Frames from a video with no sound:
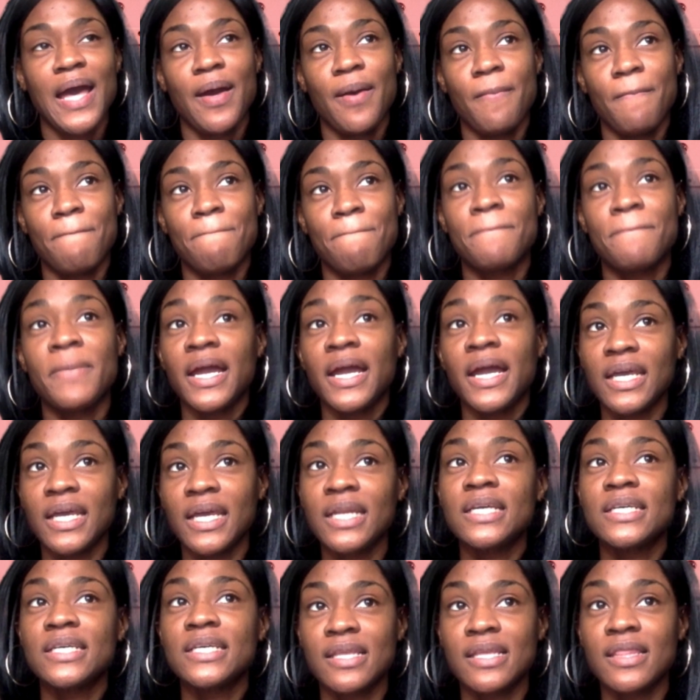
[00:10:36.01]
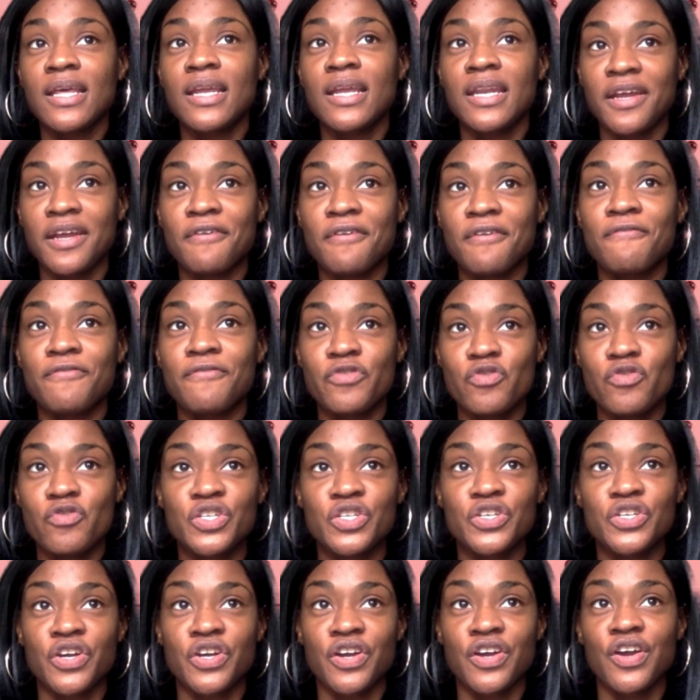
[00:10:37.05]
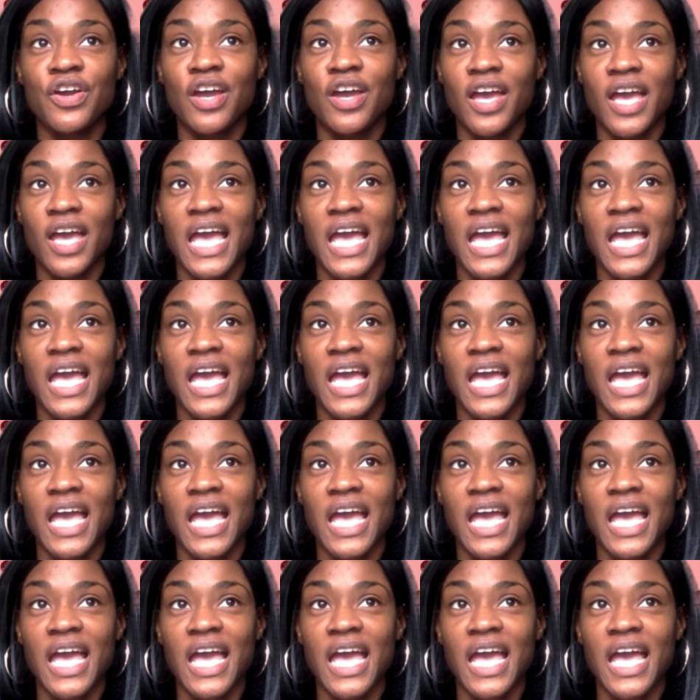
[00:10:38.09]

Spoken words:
but it is in the near future.